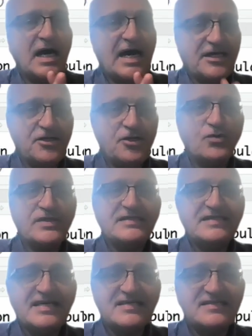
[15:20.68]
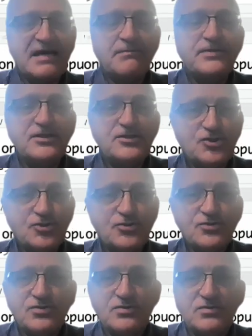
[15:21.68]
I know that example
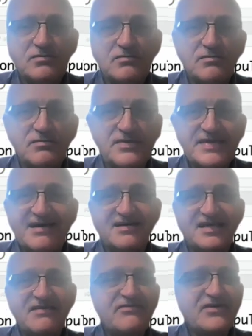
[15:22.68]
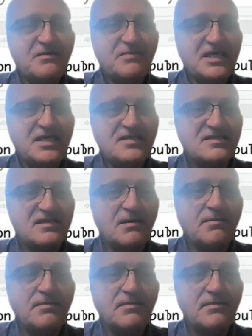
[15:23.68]
two, they are giving me
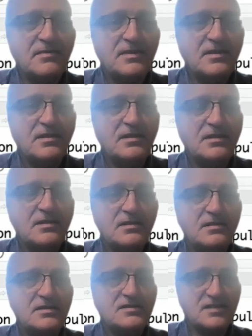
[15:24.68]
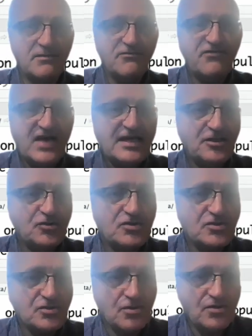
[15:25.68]
some
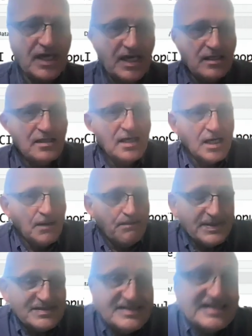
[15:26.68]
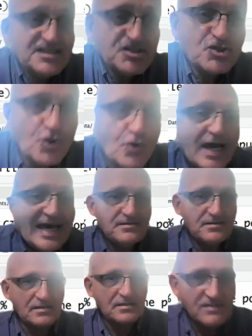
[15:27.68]
values, okay? But there is no
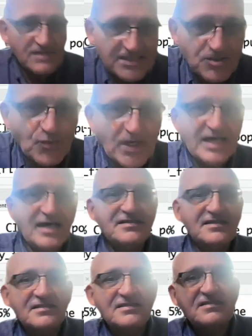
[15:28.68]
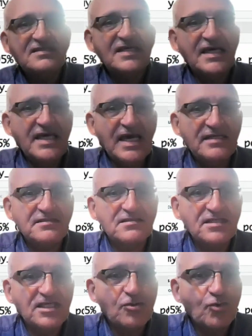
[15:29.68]
header. That's why I didn't say header
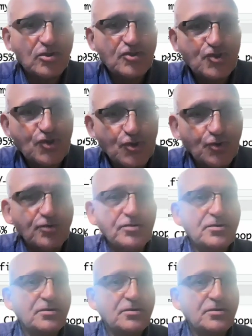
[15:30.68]
equals true,